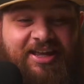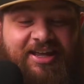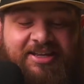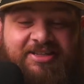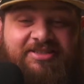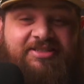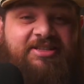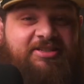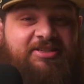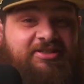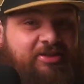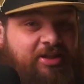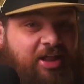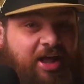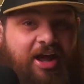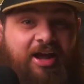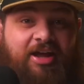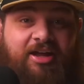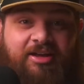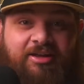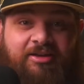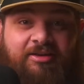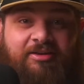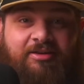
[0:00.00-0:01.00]
Is this
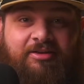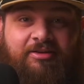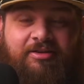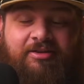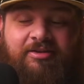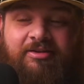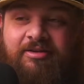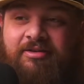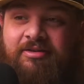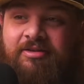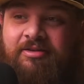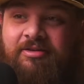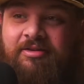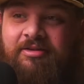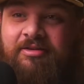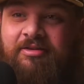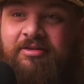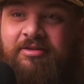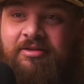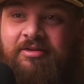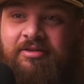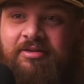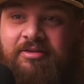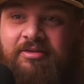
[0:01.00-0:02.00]
lying?
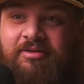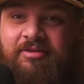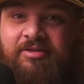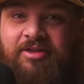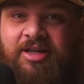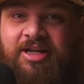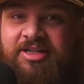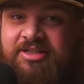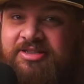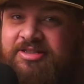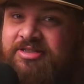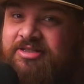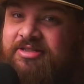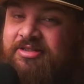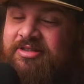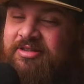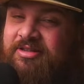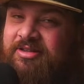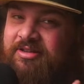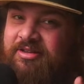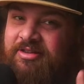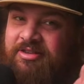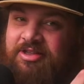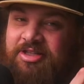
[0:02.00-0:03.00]
Like,
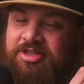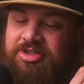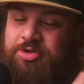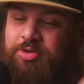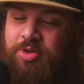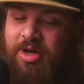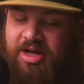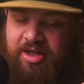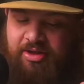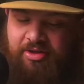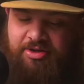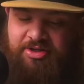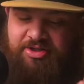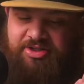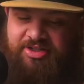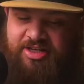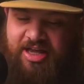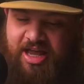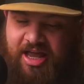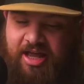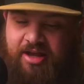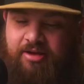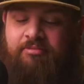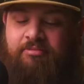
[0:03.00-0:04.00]
the trailer
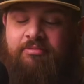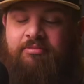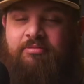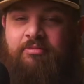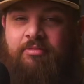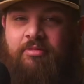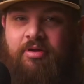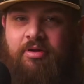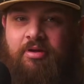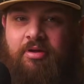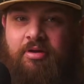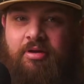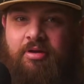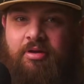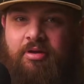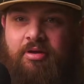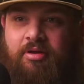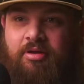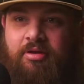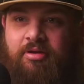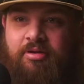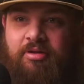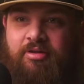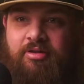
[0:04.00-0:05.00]
said
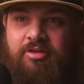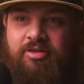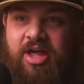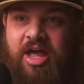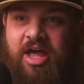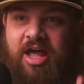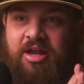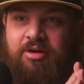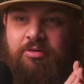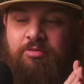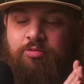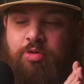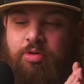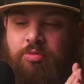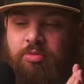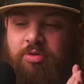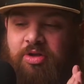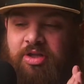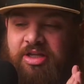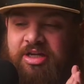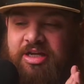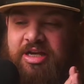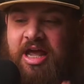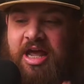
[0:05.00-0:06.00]
that we
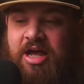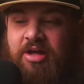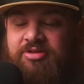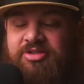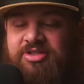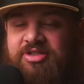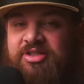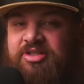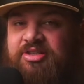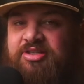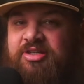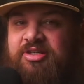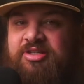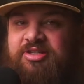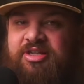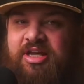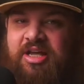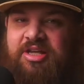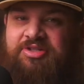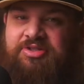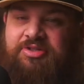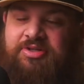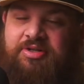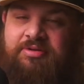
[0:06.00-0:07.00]
will announce the
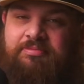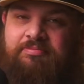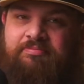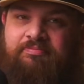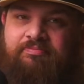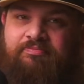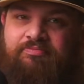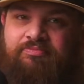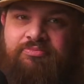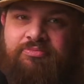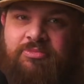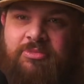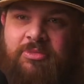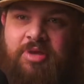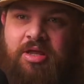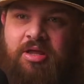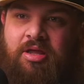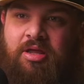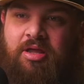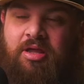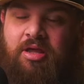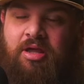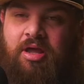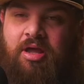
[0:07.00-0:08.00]
successor.
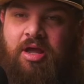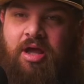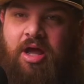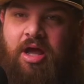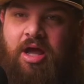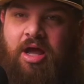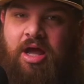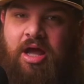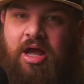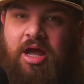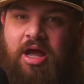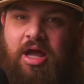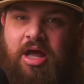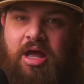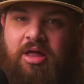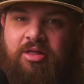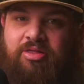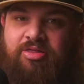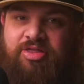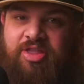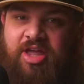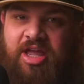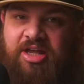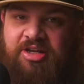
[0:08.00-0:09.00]

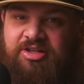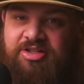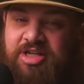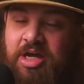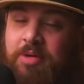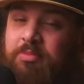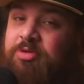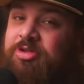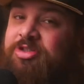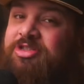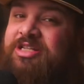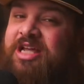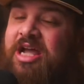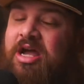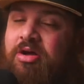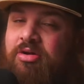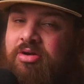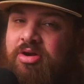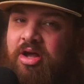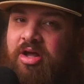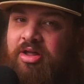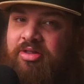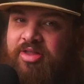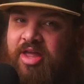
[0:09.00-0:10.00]
They doubled
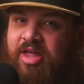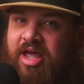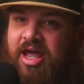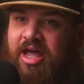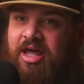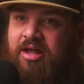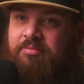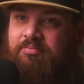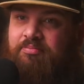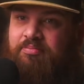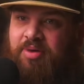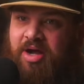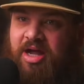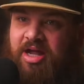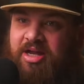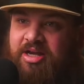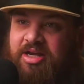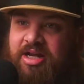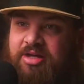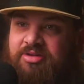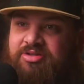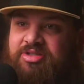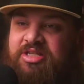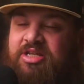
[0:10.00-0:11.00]
down on that by
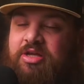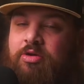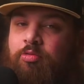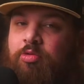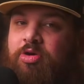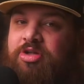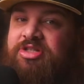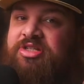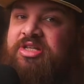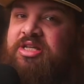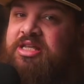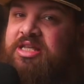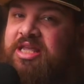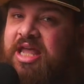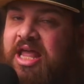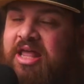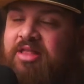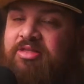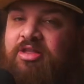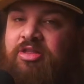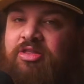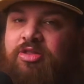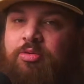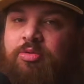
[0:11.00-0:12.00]
announcing it once
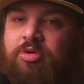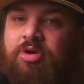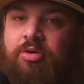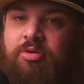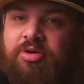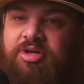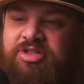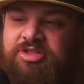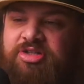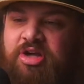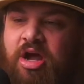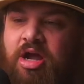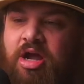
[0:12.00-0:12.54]
again that they were going to